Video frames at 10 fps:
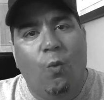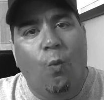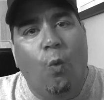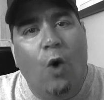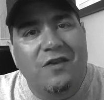
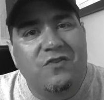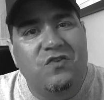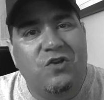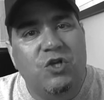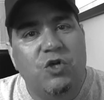What do
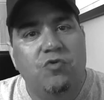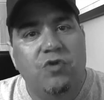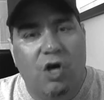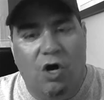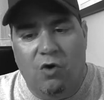you
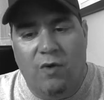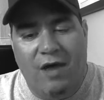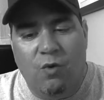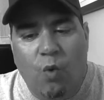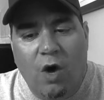know
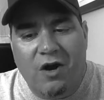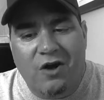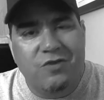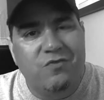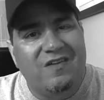and what are
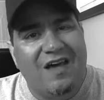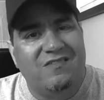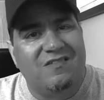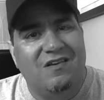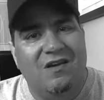you
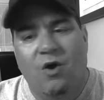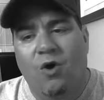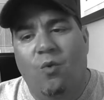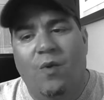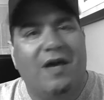testing
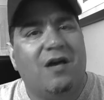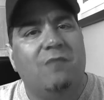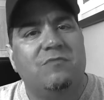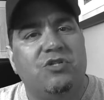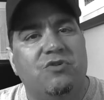when it
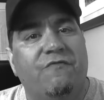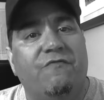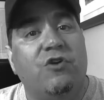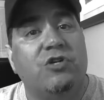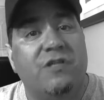comes to the
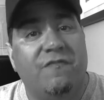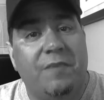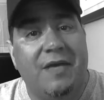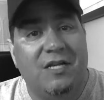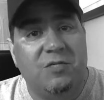version of
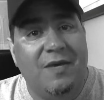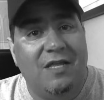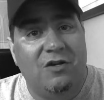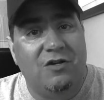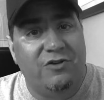PHP
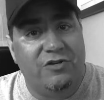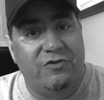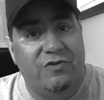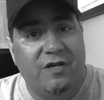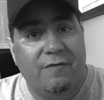that you're
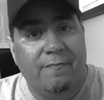using?